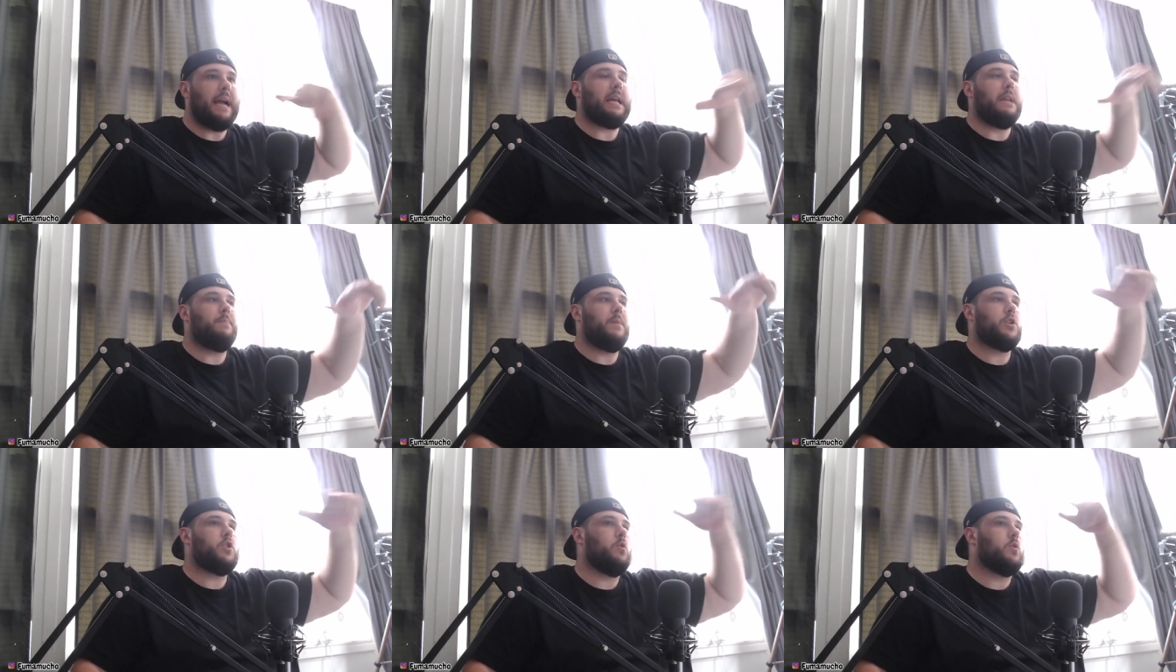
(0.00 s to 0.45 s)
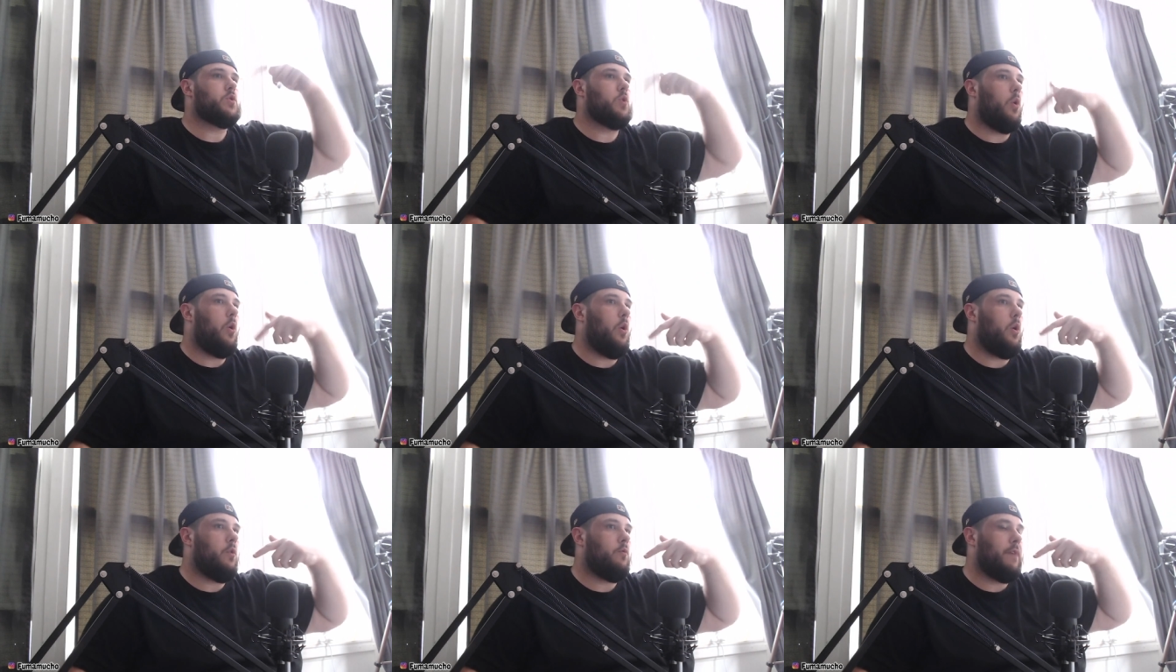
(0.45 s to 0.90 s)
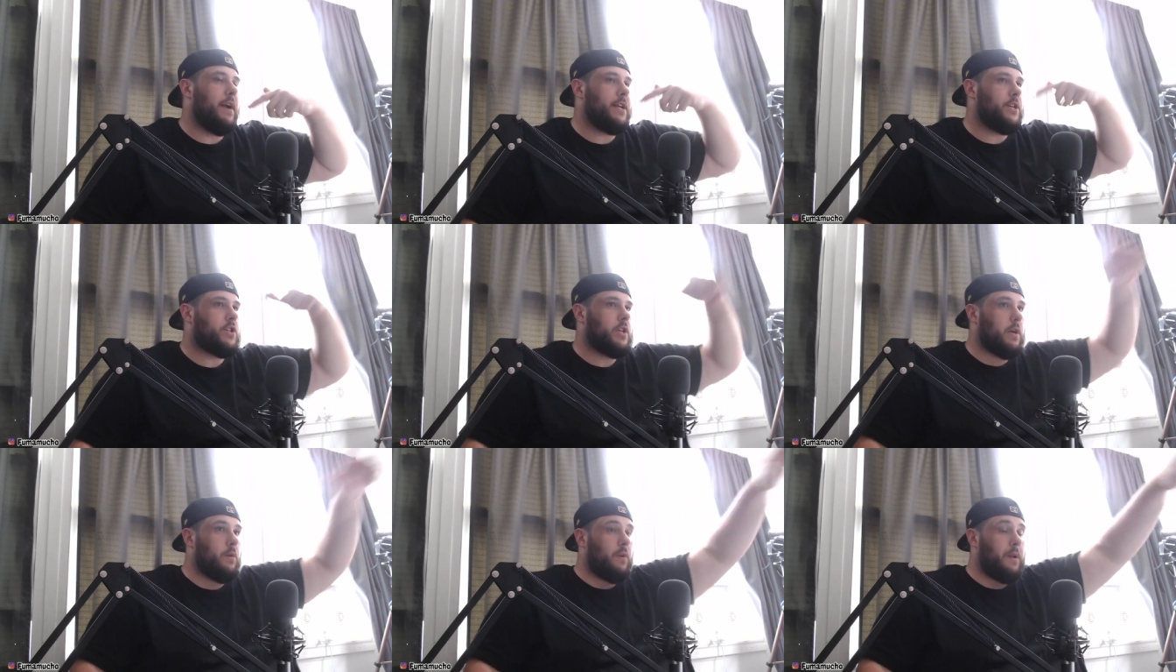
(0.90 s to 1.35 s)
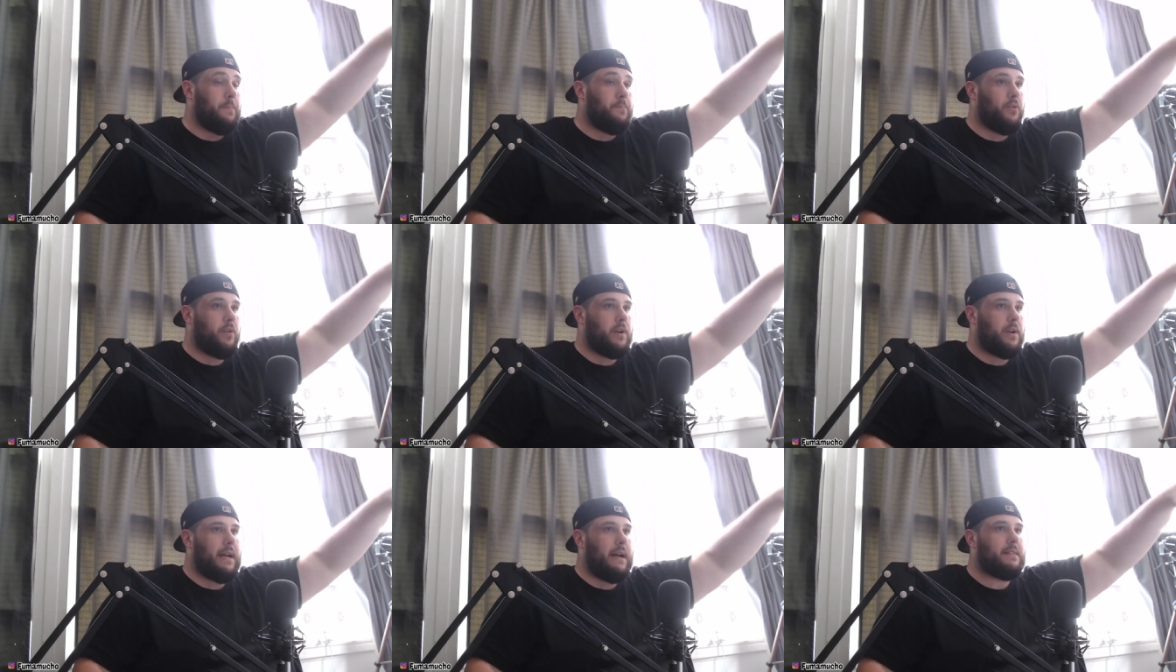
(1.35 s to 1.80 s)
got to make sure it's all ready so that when I
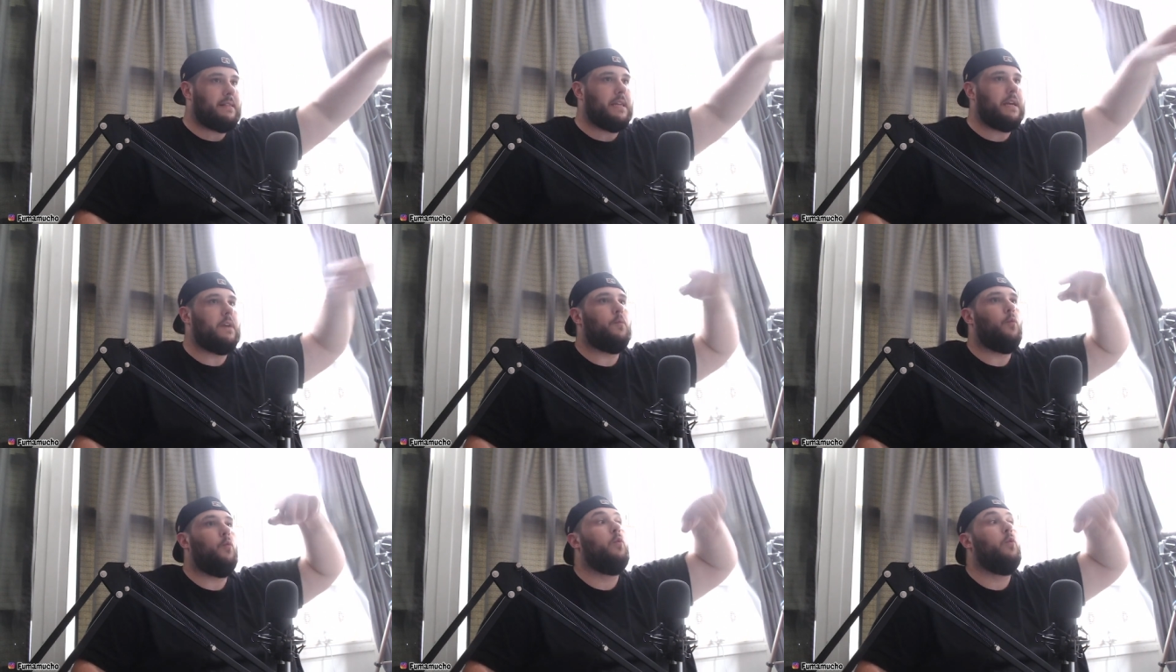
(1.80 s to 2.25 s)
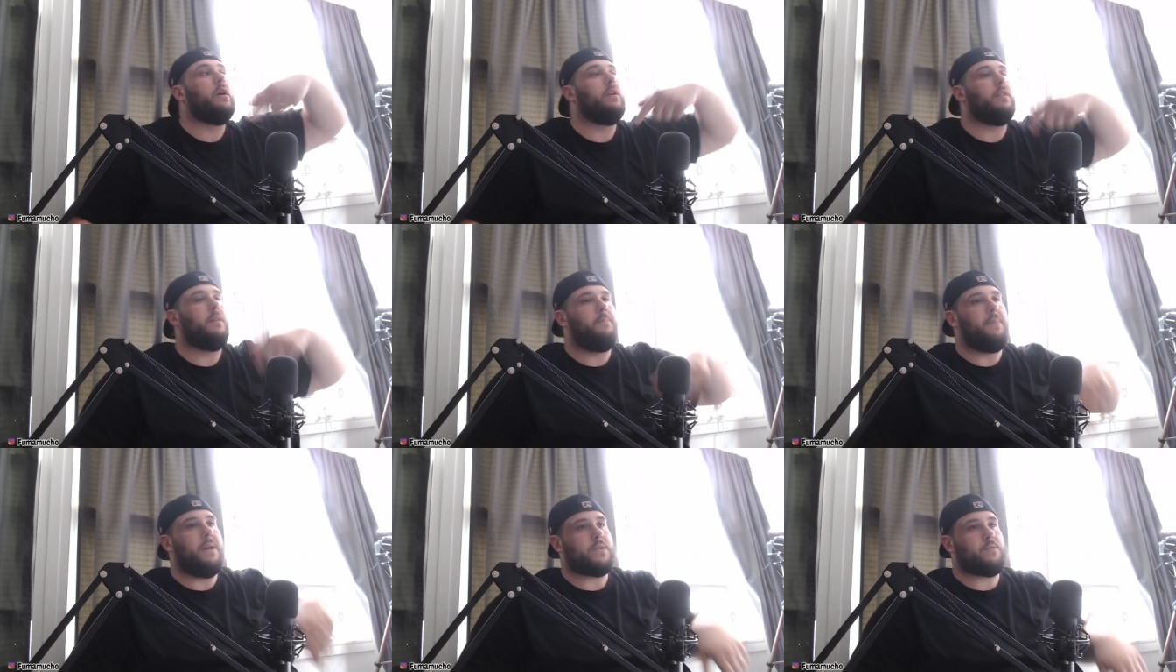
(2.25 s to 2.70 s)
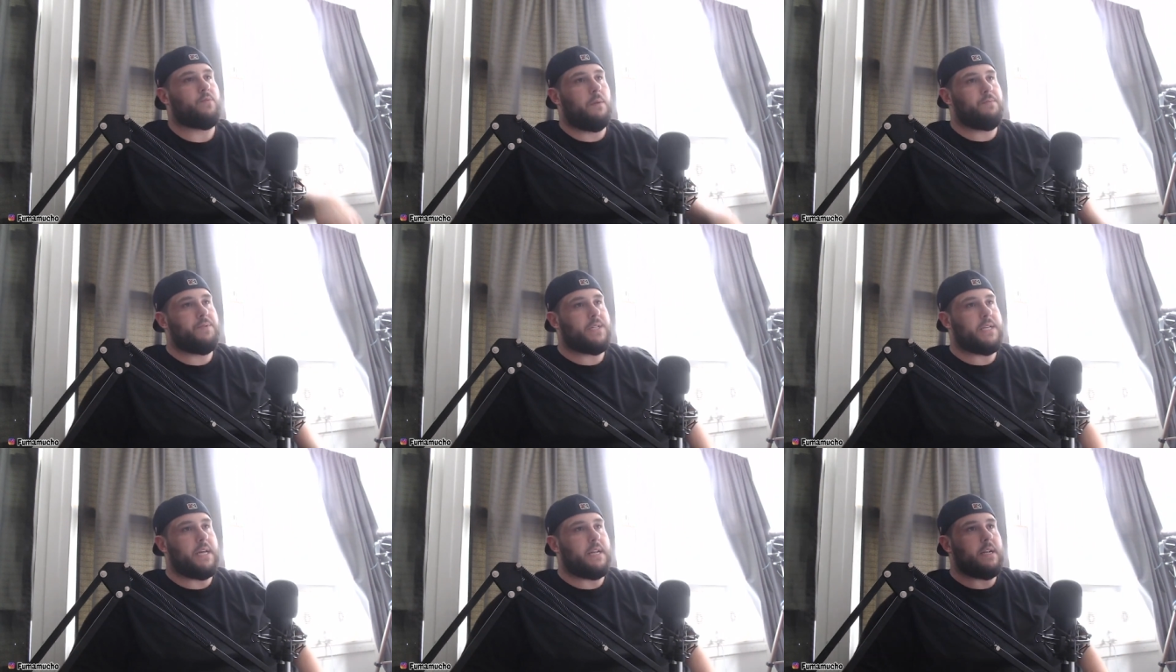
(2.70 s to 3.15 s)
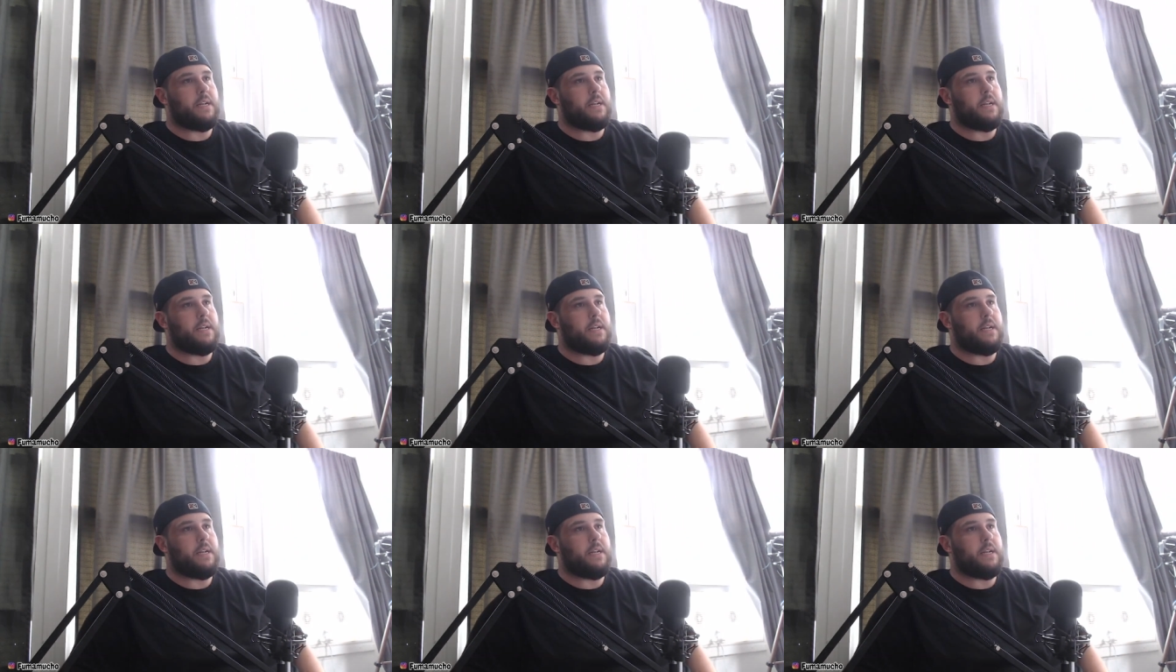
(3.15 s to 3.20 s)
put it out there, we're the best represented.